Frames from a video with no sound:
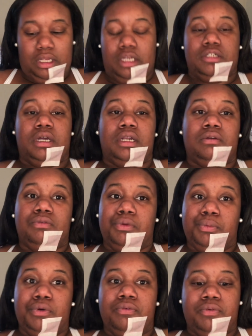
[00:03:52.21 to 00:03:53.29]
and try to
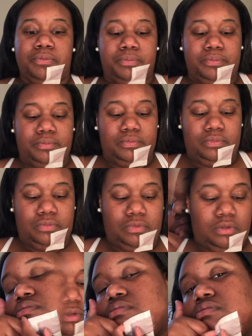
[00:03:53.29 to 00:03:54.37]
remove them.
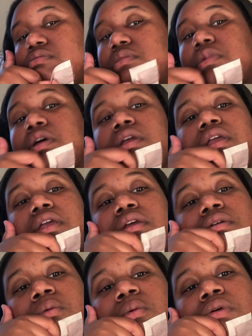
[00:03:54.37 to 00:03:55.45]

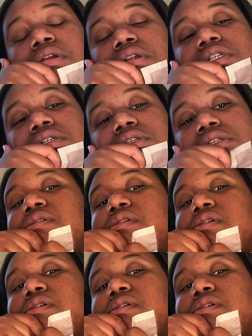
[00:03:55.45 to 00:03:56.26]
Again, we're gonna just